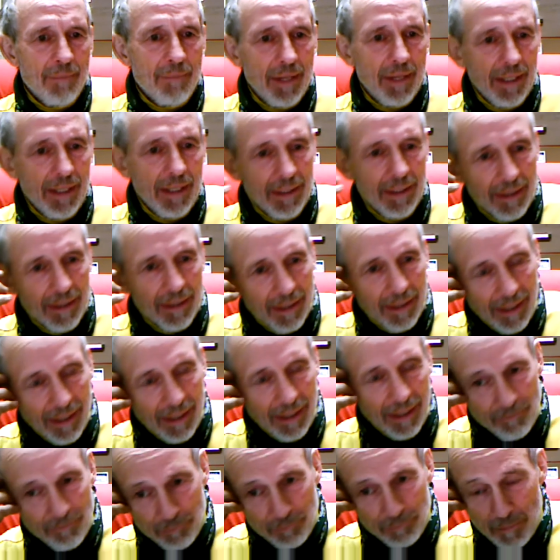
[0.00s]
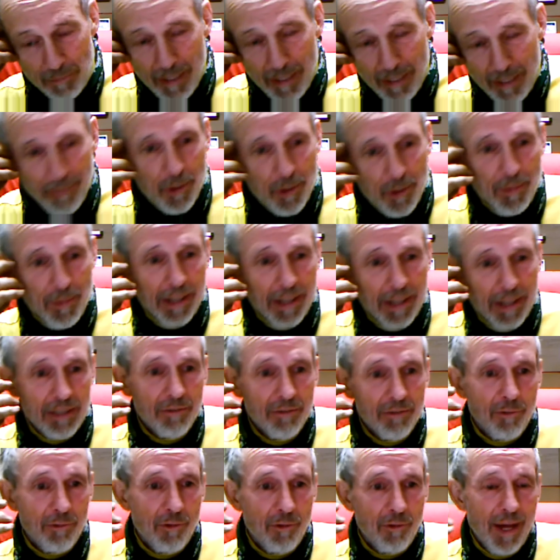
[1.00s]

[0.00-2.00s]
And, and from my perspective,